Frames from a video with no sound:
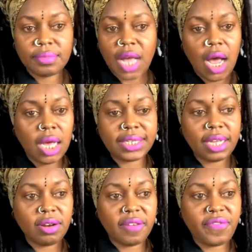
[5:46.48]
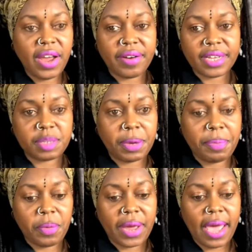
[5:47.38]
Also nefarious,
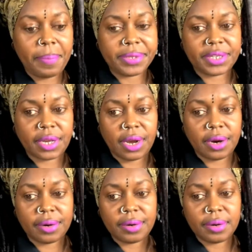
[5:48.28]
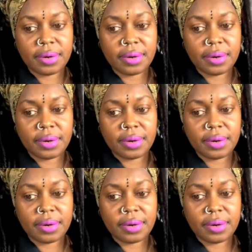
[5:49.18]
people, what happens to her.